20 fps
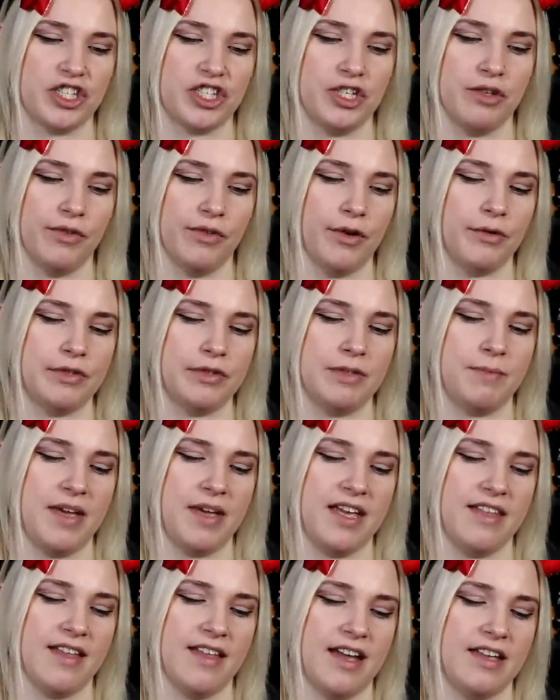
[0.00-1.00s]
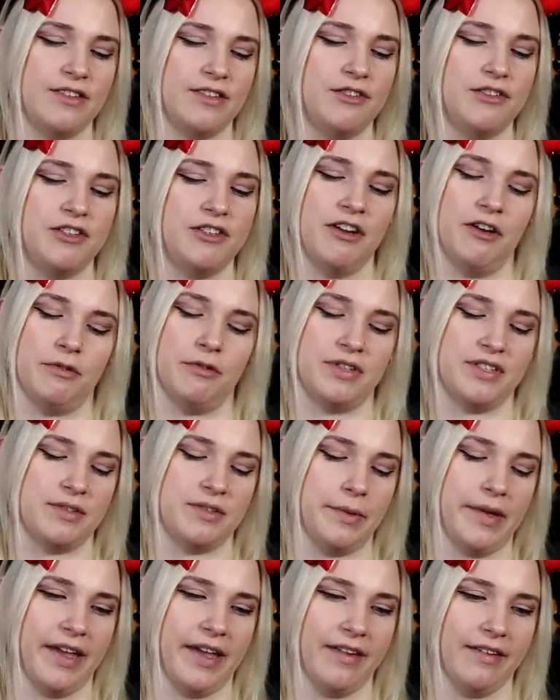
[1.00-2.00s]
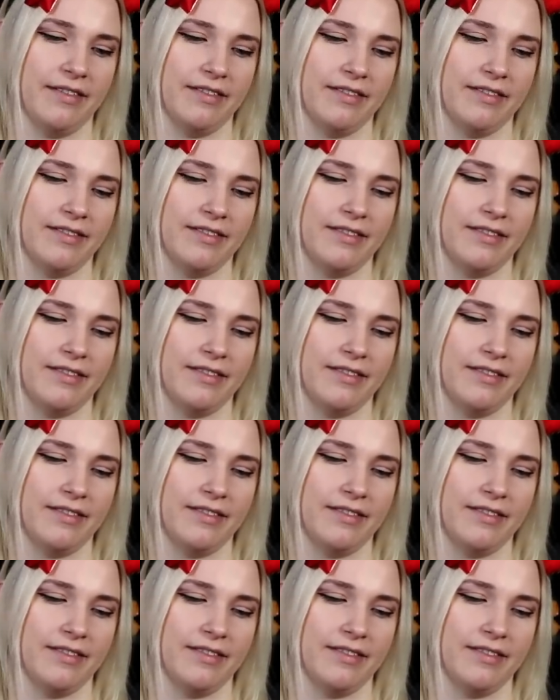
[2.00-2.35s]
she wrote to me, and that is so sweet.